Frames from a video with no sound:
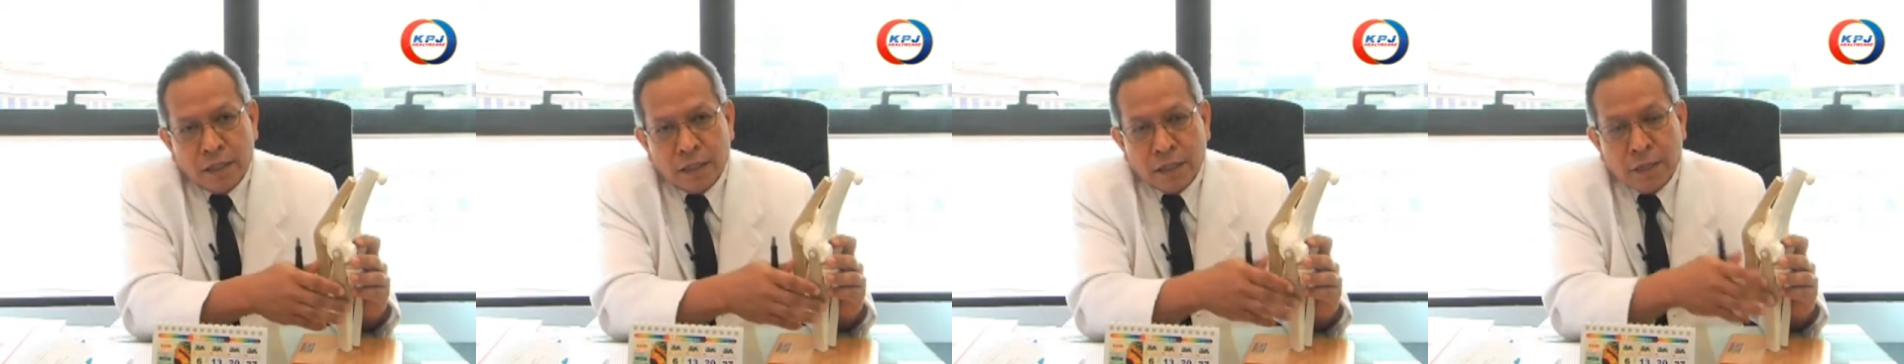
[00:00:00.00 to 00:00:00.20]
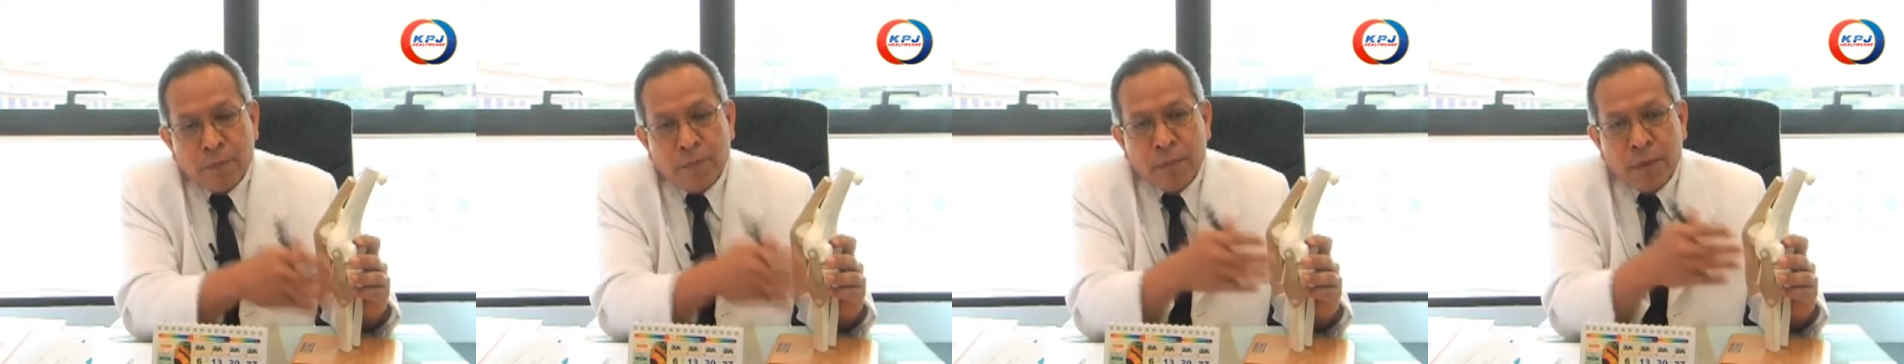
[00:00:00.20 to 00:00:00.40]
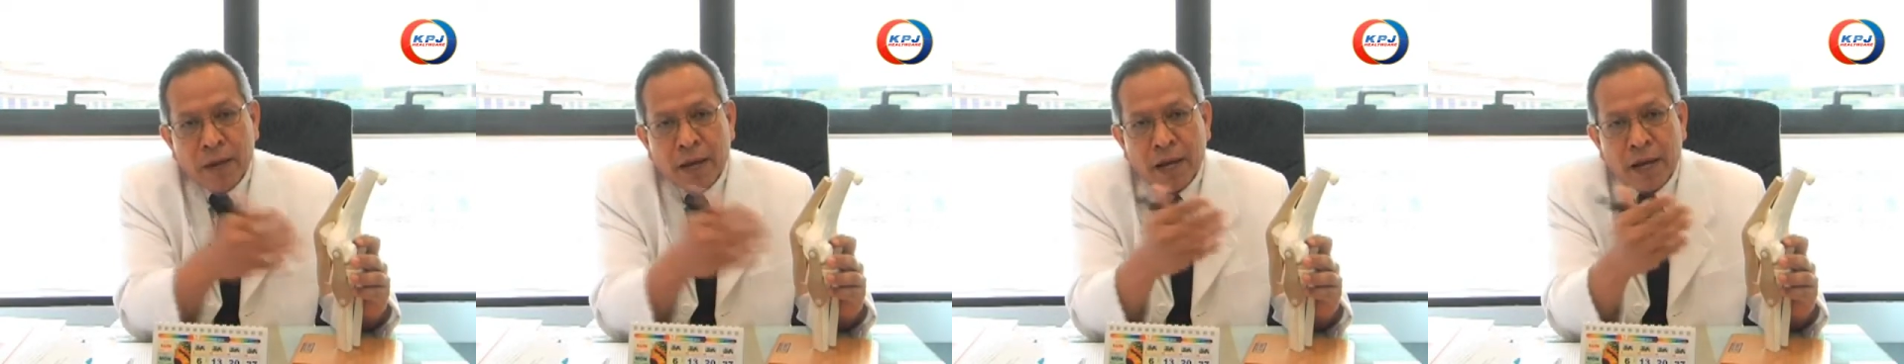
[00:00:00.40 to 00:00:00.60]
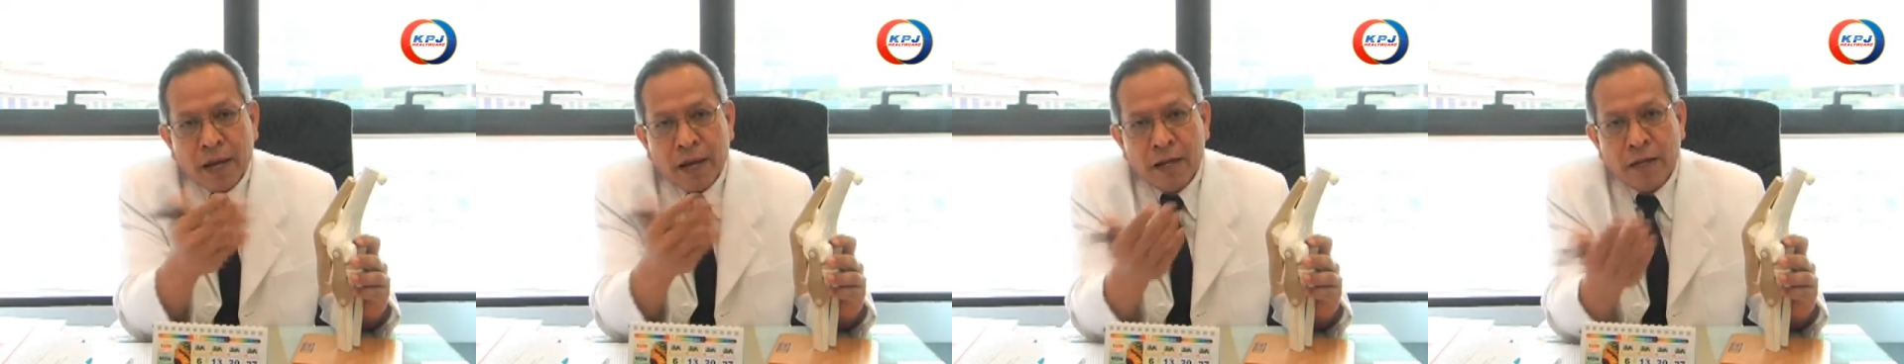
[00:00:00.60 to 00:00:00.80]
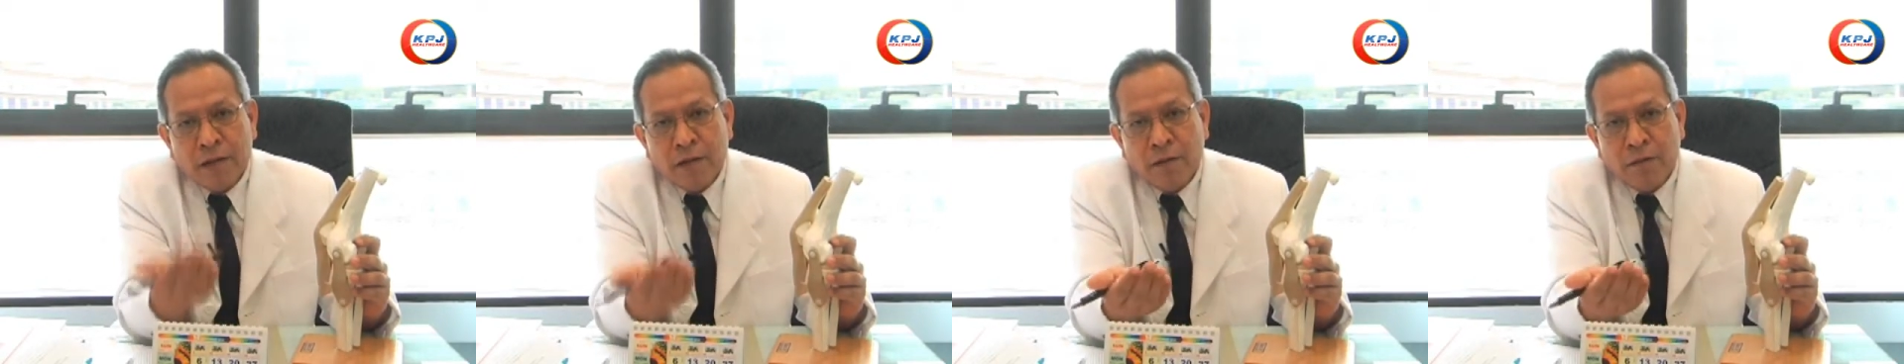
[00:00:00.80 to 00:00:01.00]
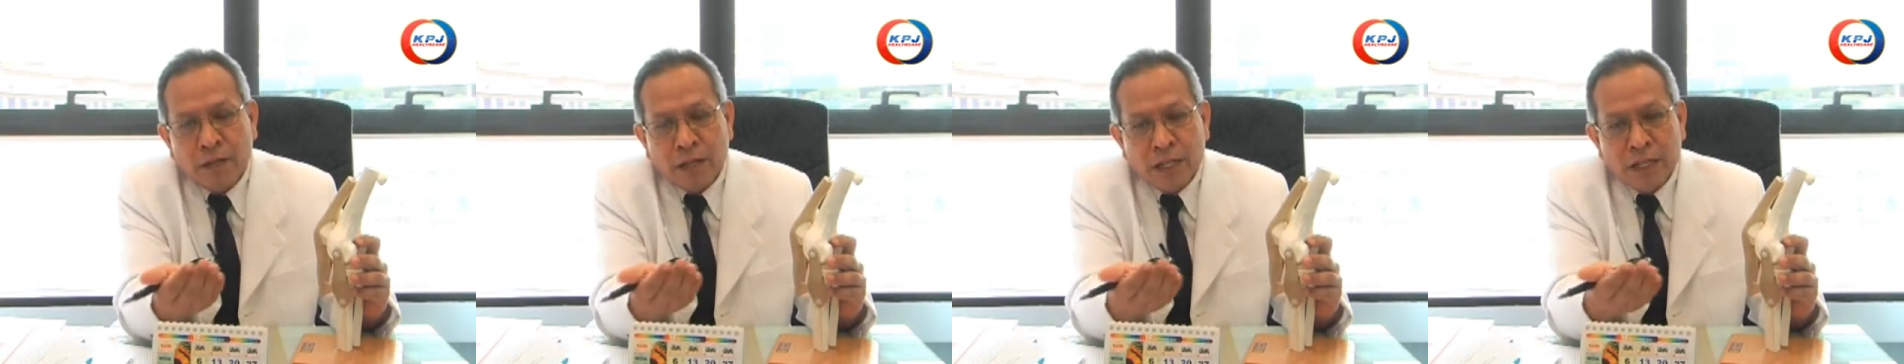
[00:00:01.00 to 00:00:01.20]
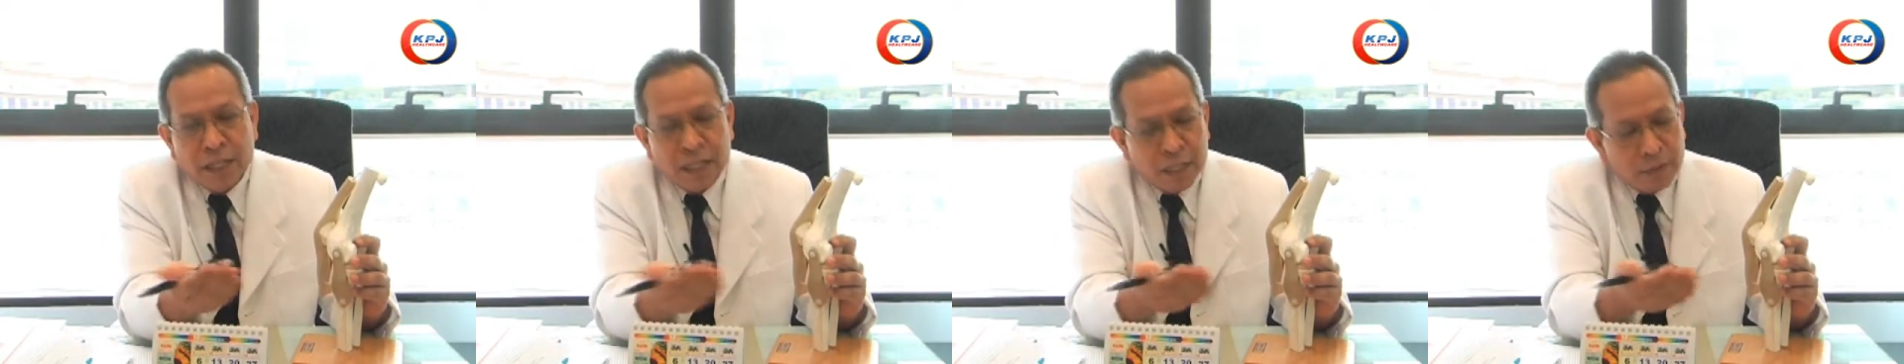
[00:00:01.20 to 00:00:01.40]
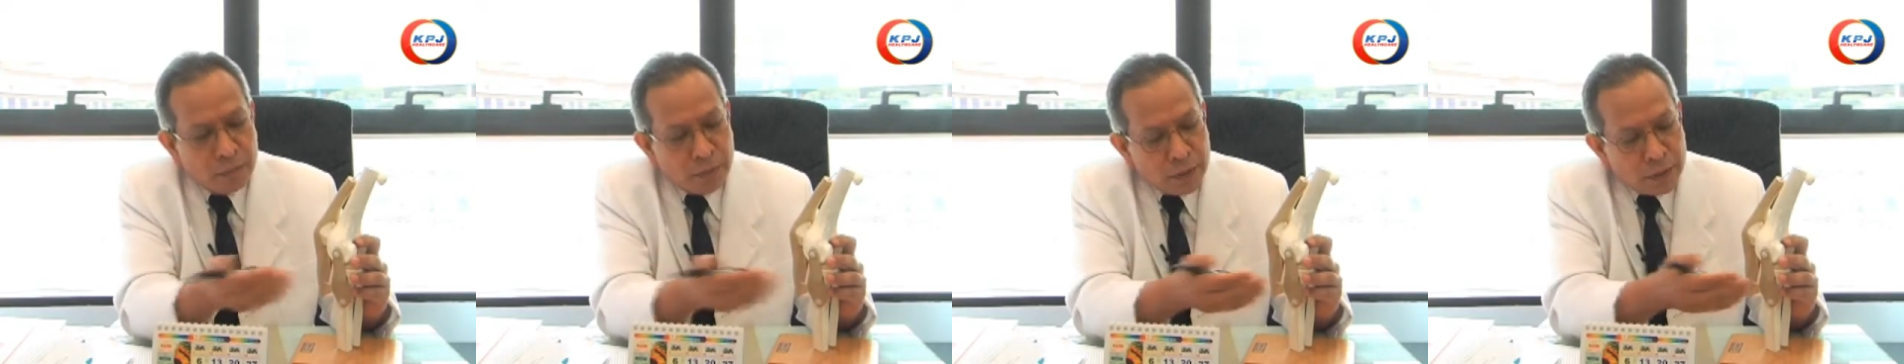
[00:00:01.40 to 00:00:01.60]
repair of the
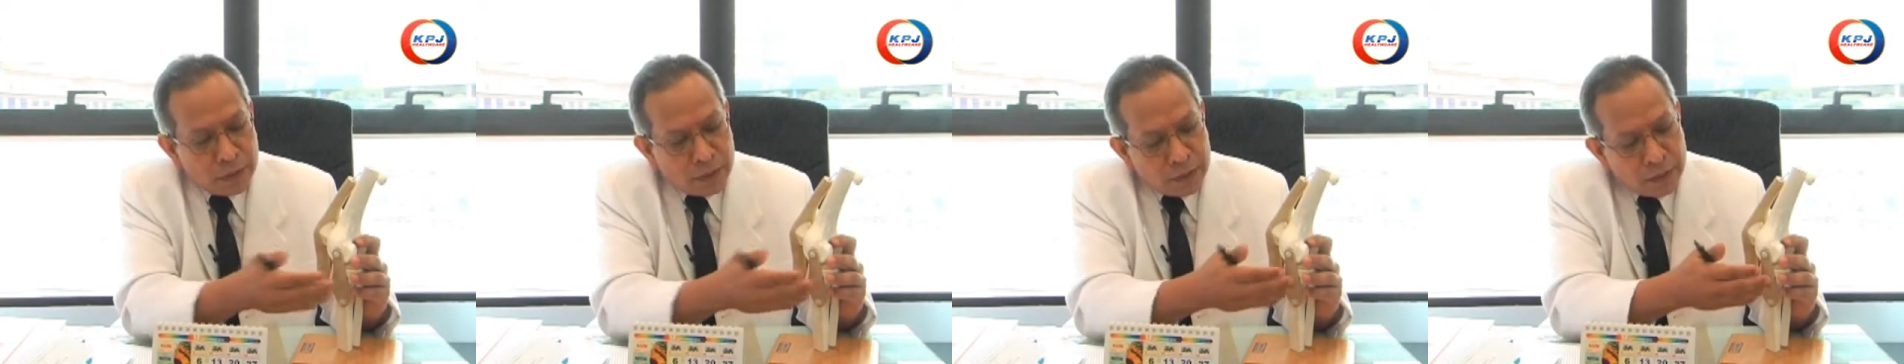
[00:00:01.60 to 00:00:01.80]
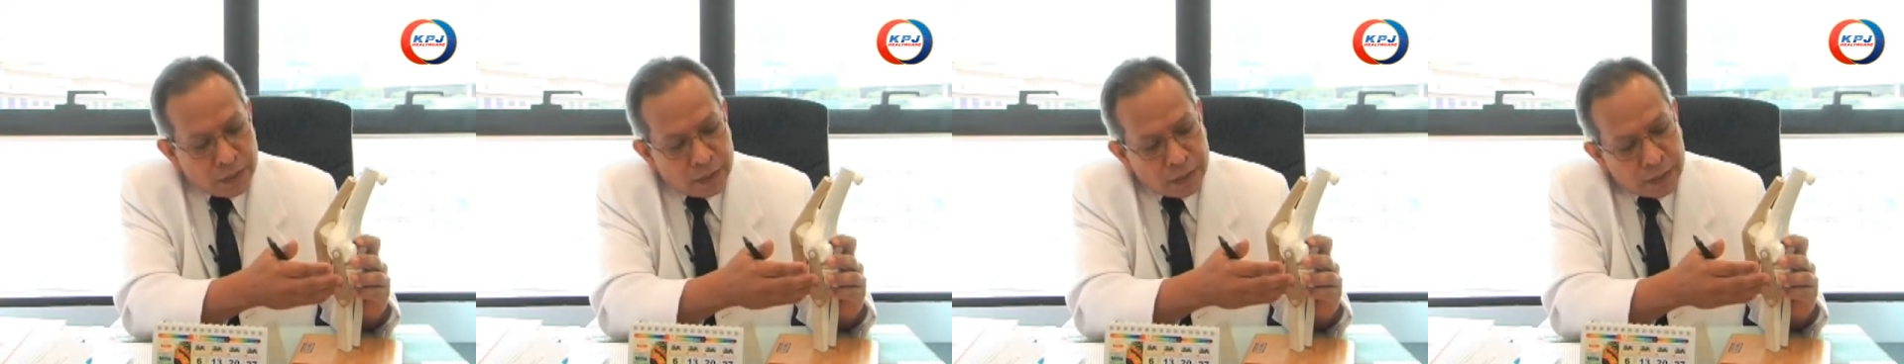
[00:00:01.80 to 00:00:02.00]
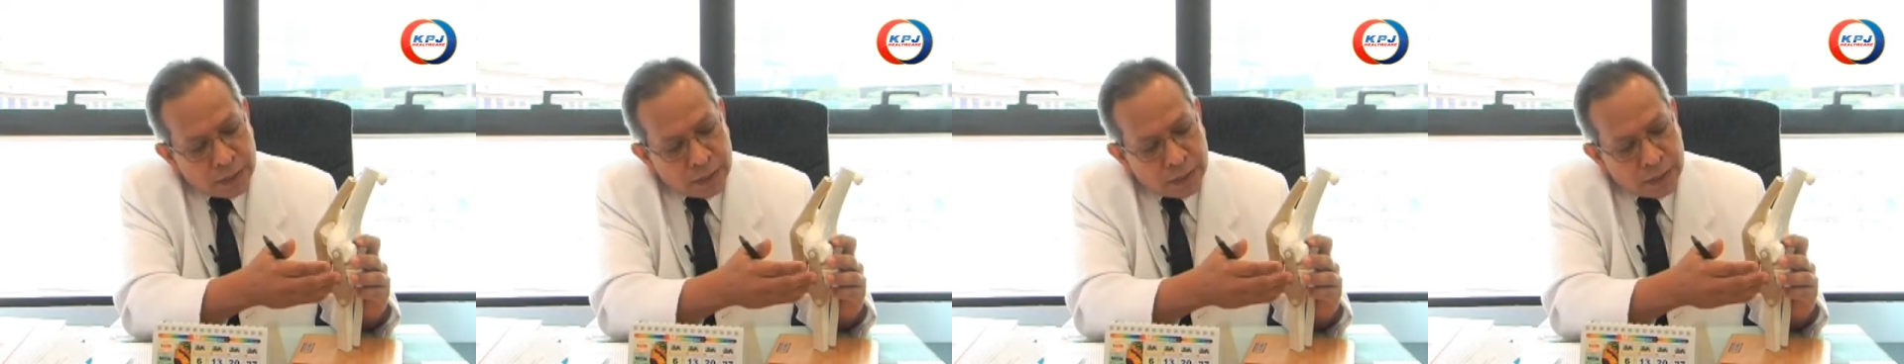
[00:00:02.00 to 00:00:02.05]
ligament